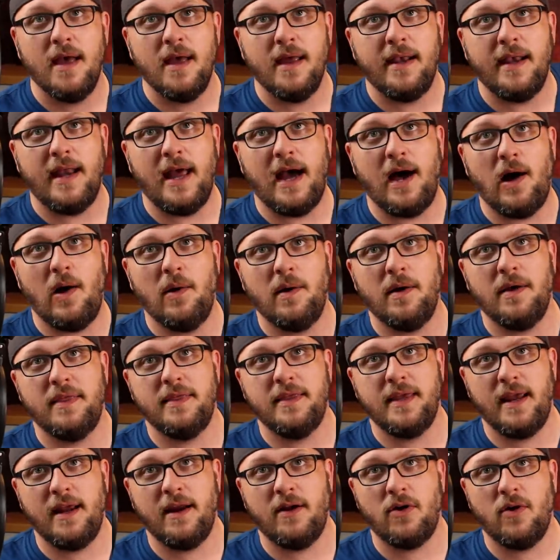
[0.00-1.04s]
Now,
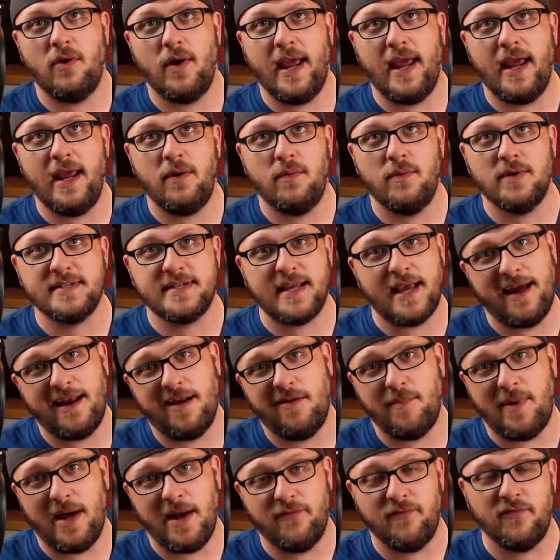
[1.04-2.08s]
the Hero 8 was kind of
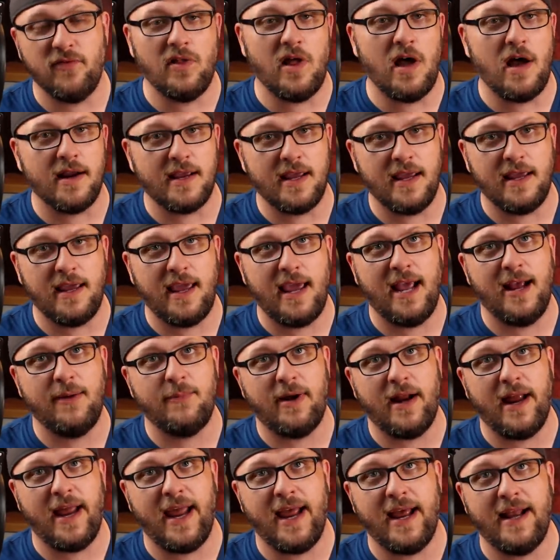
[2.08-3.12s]
my vlogging
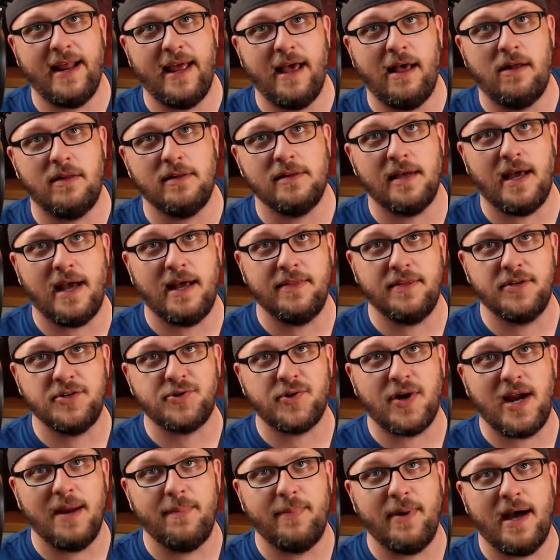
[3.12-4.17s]
camera handheld on the
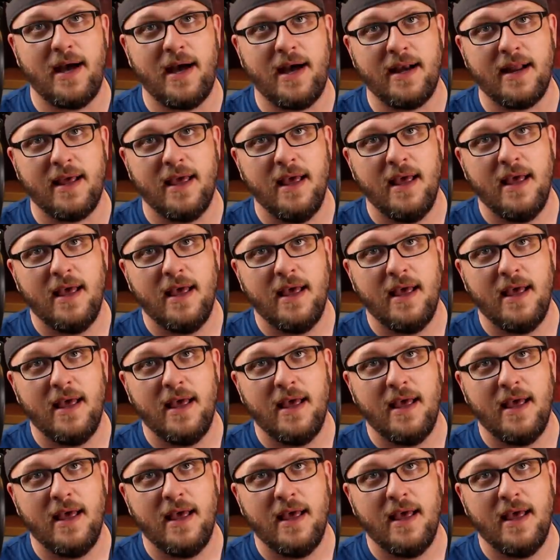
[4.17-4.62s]
tripod.